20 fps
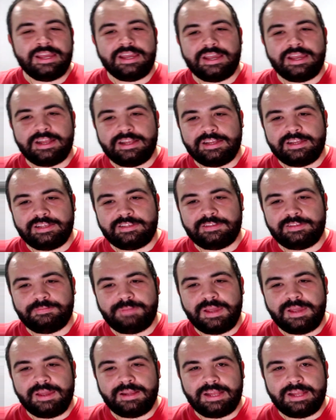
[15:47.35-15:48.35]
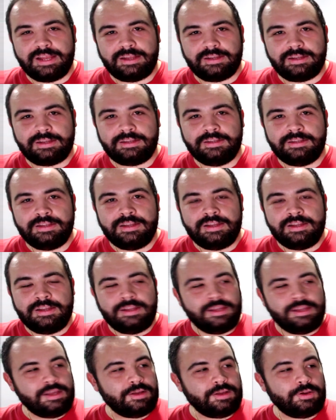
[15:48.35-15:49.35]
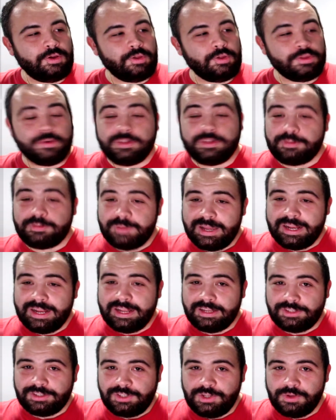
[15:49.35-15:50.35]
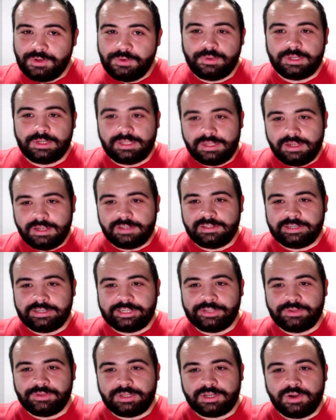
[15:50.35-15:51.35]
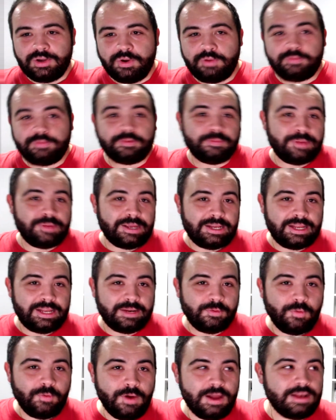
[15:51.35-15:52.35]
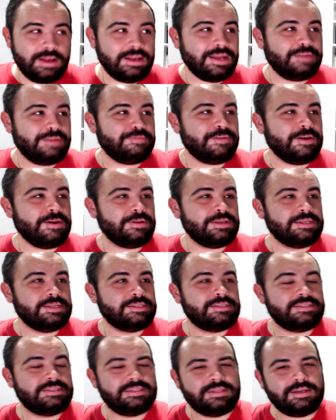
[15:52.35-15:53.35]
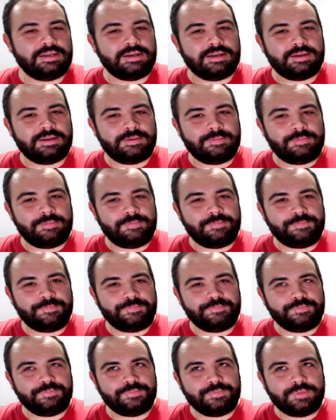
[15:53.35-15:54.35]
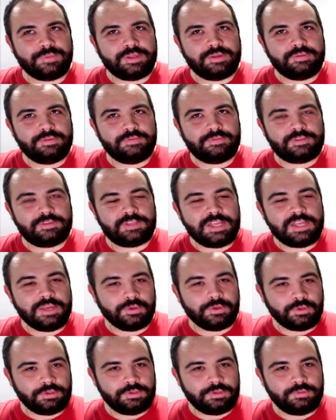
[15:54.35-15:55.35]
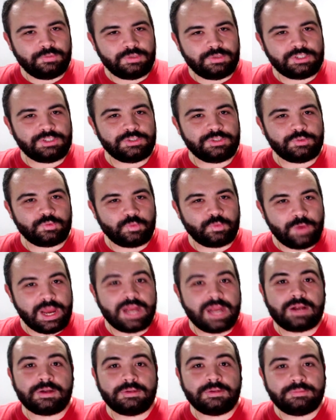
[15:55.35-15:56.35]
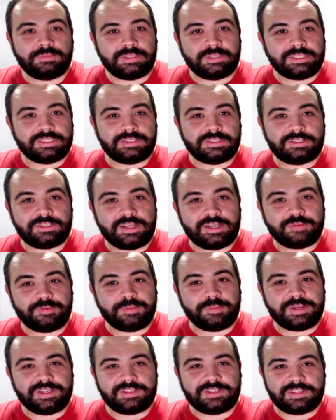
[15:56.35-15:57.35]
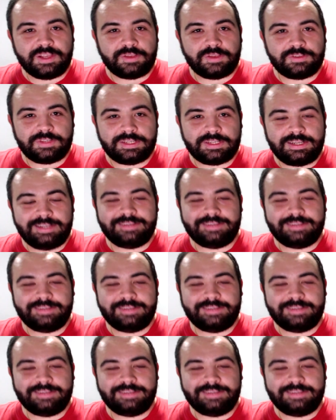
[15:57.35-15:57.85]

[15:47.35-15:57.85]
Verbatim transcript: It is Bayonetta. Uh, although it's Bayonetta 2, it does include the code for Bayonetta 1. I found it um, sealed, which is rare because everybody sells it